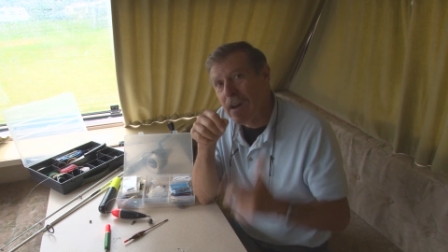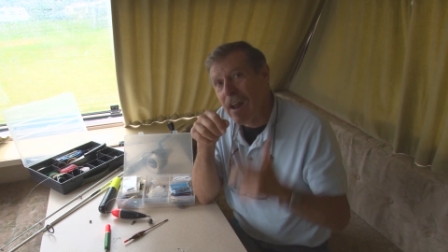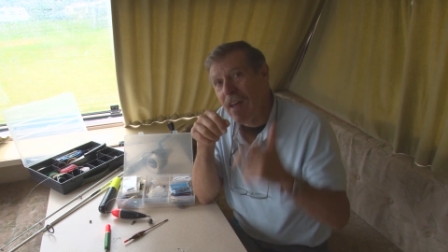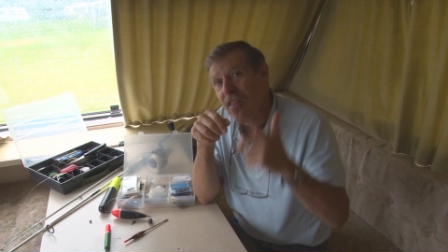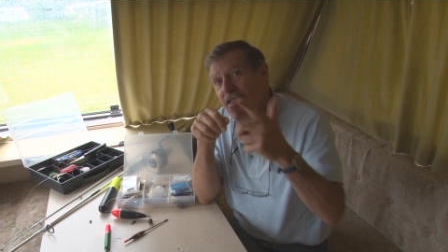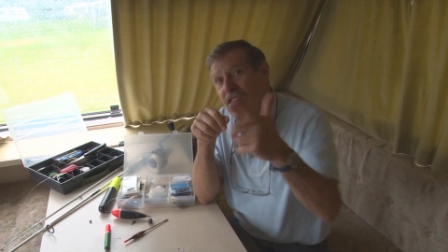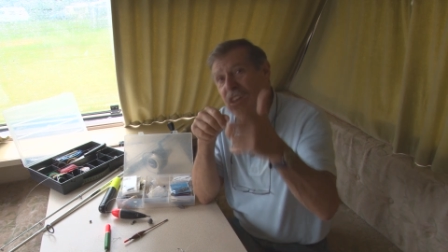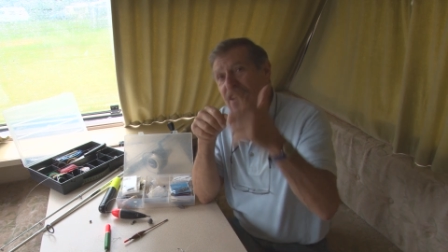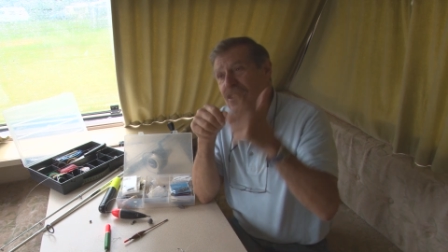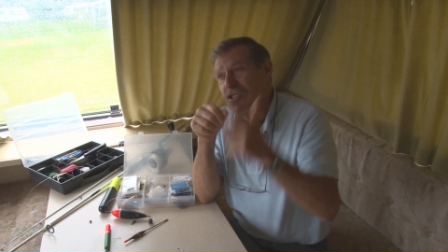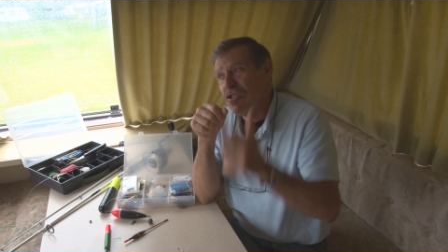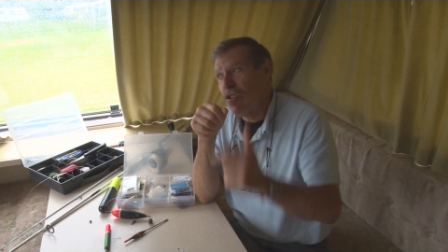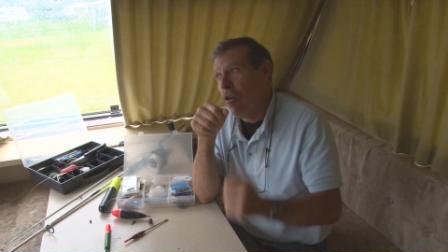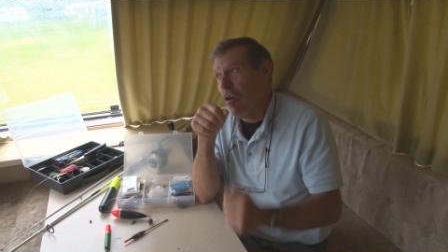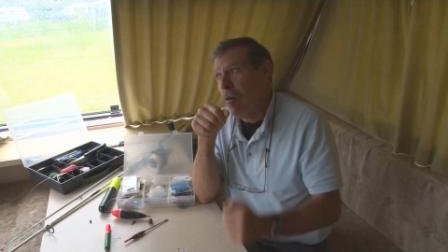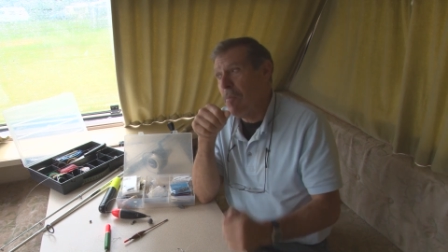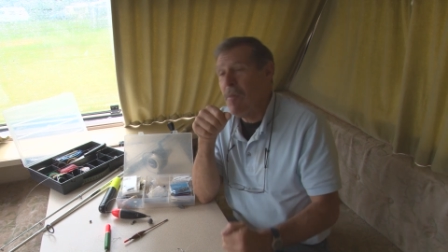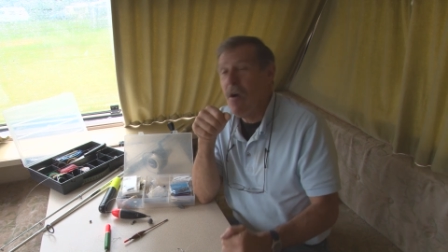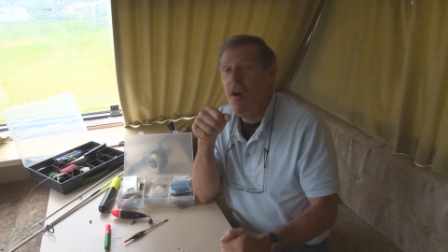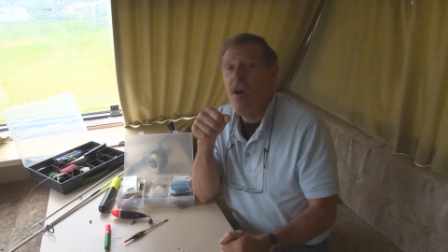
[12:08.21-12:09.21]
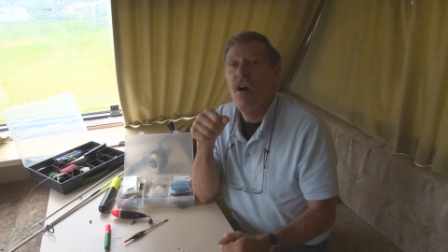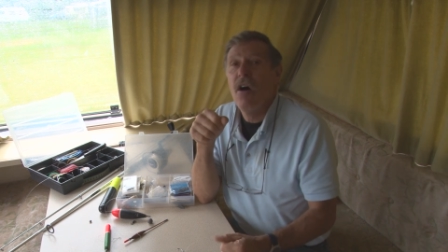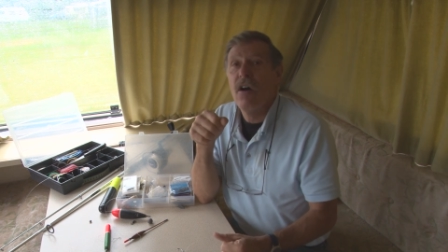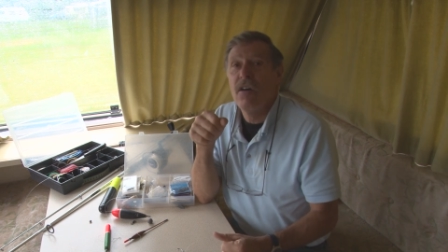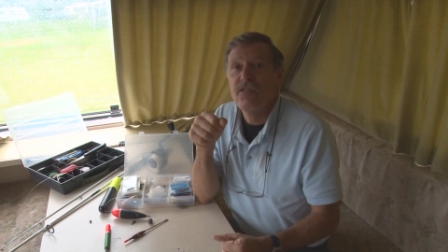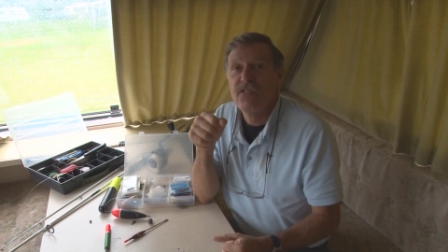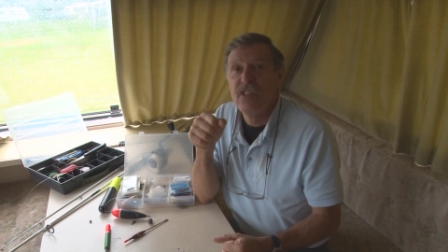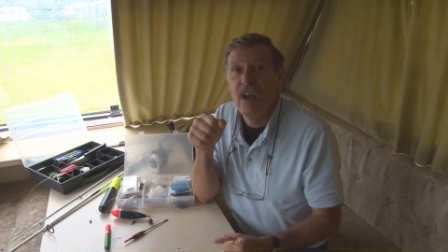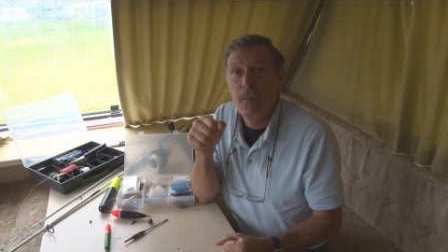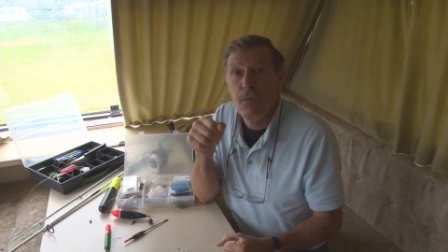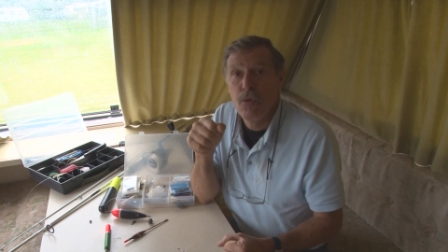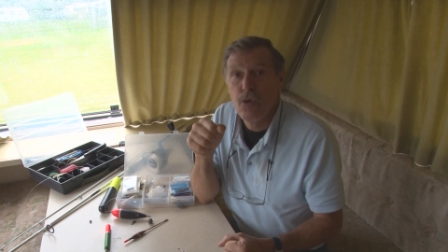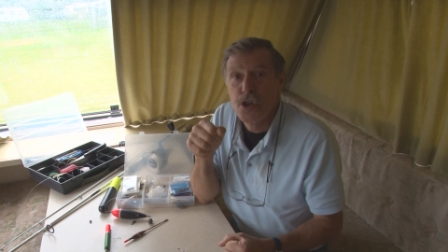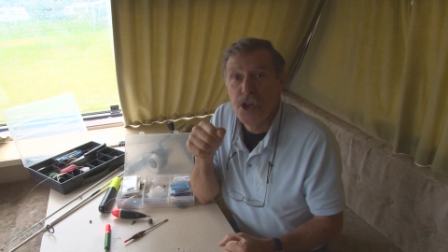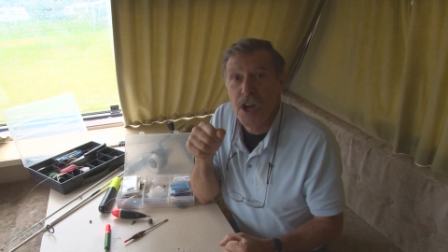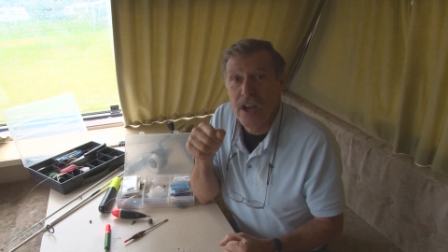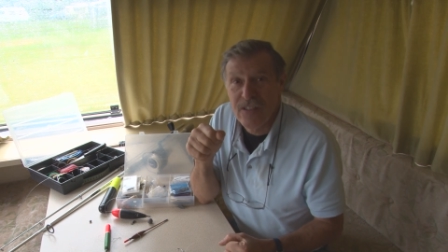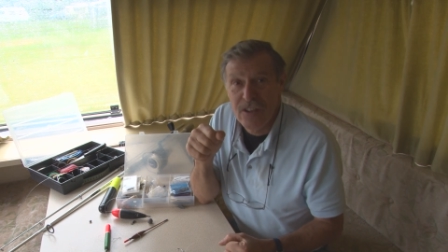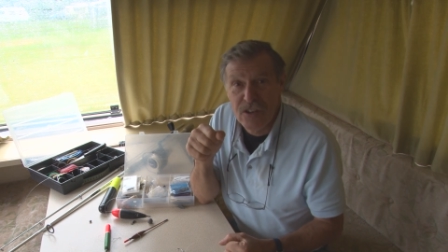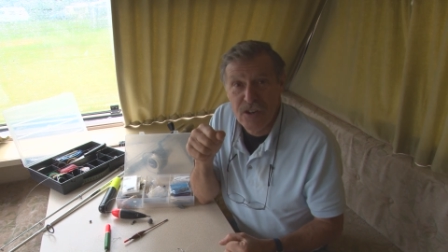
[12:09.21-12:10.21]
Now this time I've double
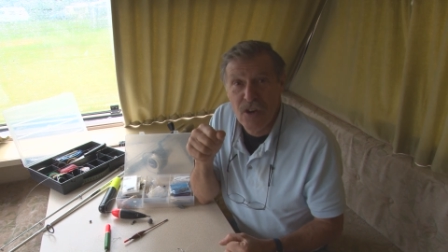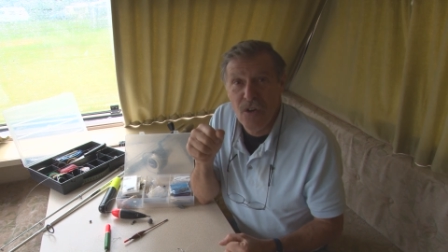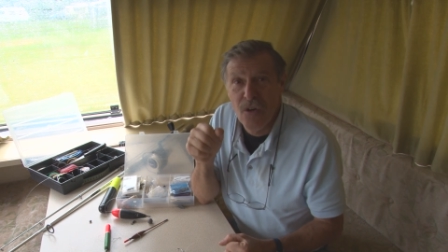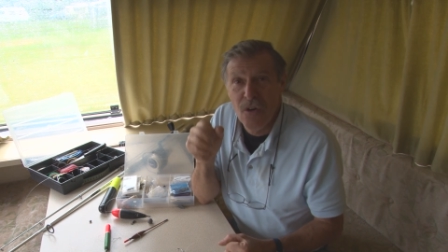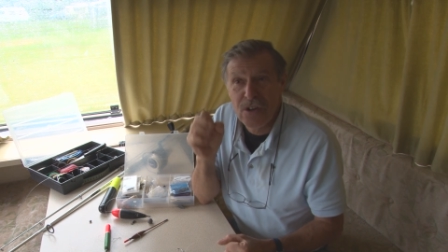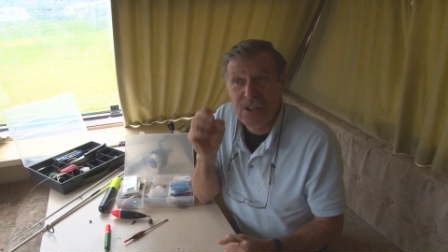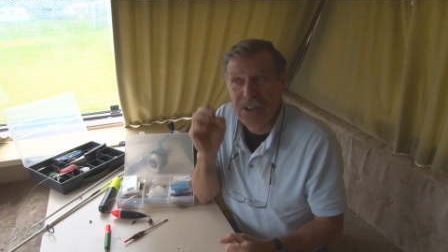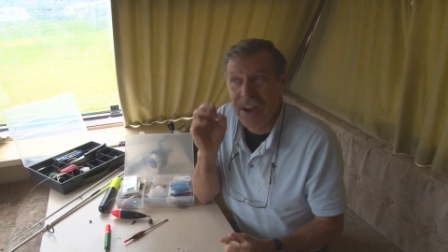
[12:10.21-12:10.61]
checked the tides.